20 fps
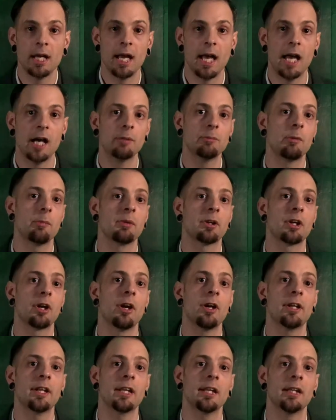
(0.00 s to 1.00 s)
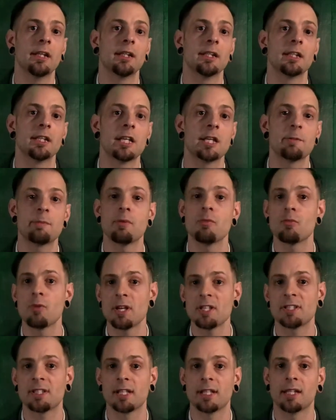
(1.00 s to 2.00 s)
Elmer McCurdy has been
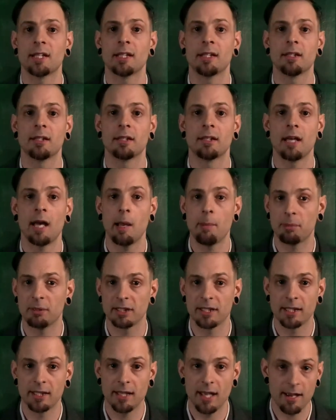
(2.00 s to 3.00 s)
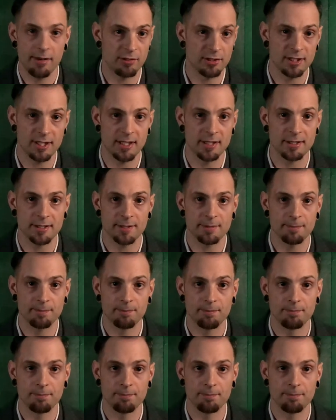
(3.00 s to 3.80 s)
resting happily ever since.